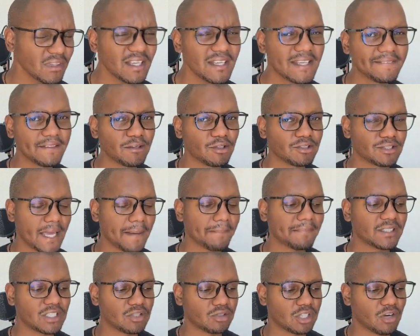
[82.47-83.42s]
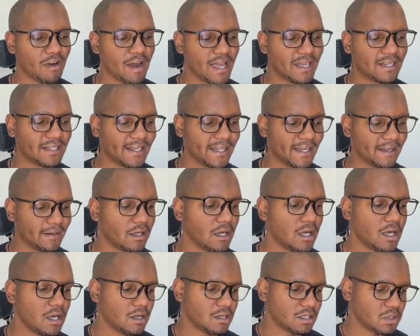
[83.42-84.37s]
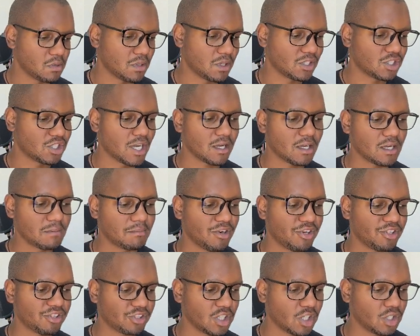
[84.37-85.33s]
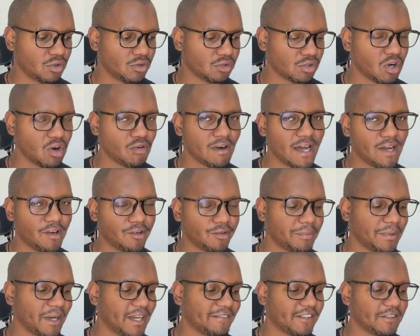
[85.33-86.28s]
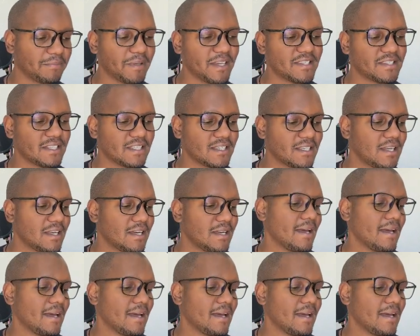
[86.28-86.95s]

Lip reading: If it was empty on the right hand lane, you want to check your mirror signal and go around, but if it's busy,